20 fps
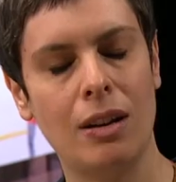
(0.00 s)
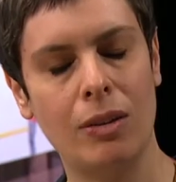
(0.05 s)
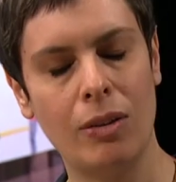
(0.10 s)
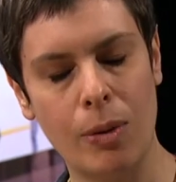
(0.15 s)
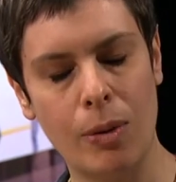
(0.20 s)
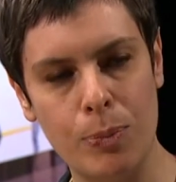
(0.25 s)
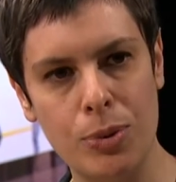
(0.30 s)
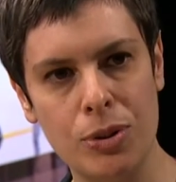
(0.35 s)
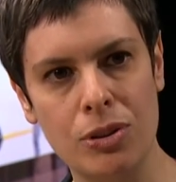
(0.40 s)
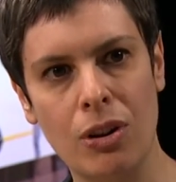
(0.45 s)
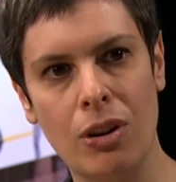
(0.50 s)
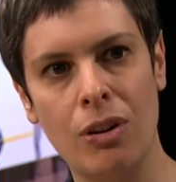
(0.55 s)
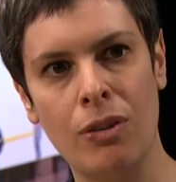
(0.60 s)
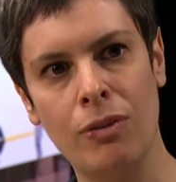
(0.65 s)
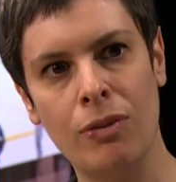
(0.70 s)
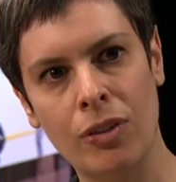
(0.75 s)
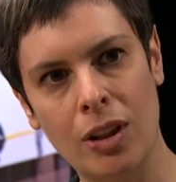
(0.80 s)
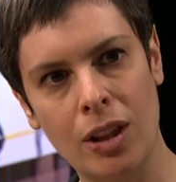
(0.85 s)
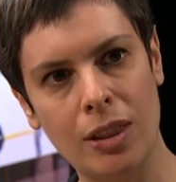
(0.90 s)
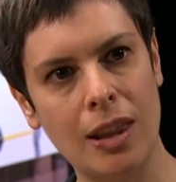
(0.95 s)

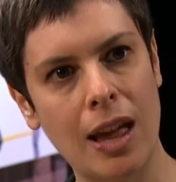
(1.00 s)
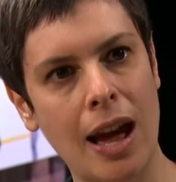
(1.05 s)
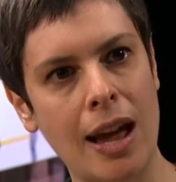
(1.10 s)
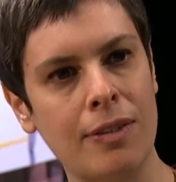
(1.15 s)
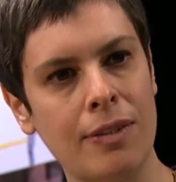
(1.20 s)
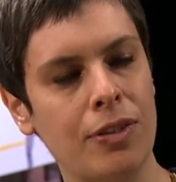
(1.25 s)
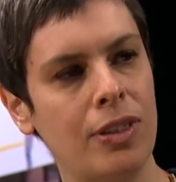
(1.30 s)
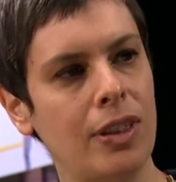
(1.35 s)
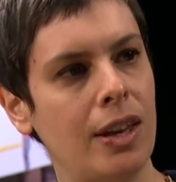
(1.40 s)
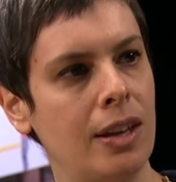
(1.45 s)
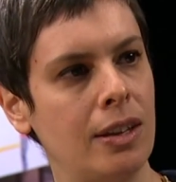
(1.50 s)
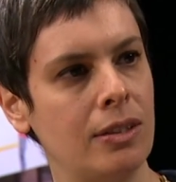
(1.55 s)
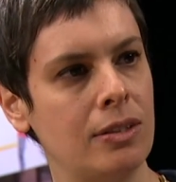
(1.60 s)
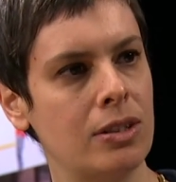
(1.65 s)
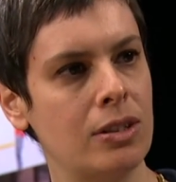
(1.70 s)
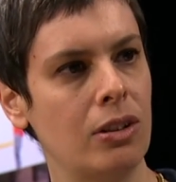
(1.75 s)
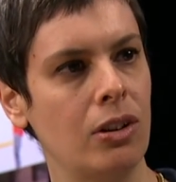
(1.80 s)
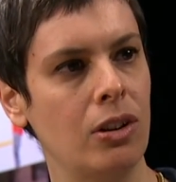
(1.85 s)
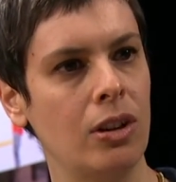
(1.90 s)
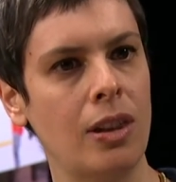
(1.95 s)
observe a lot of things
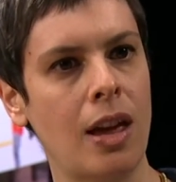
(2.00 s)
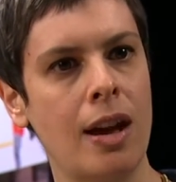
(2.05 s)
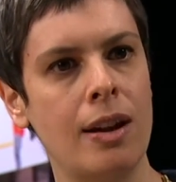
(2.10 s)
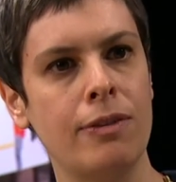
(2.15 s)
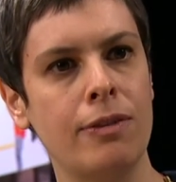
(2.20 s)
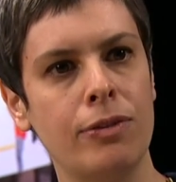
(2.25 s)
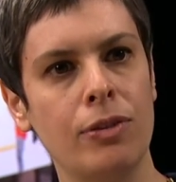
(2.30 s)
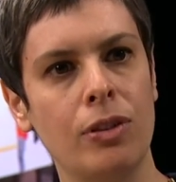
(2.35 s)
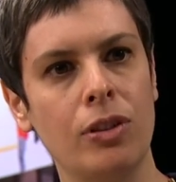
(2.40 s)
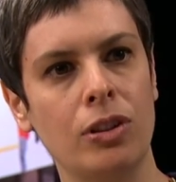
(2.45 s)
or a lot of